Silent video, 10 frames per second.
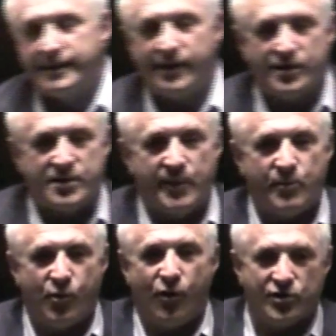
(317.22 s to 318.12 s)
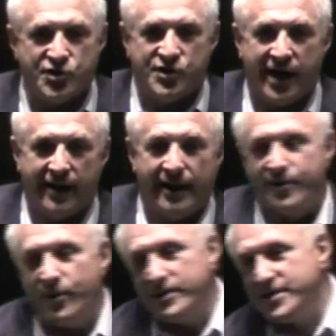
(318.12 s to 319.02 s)
You know, some people call it shit. I
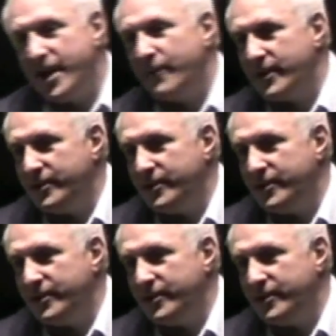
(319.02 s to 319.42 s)
call it stuff.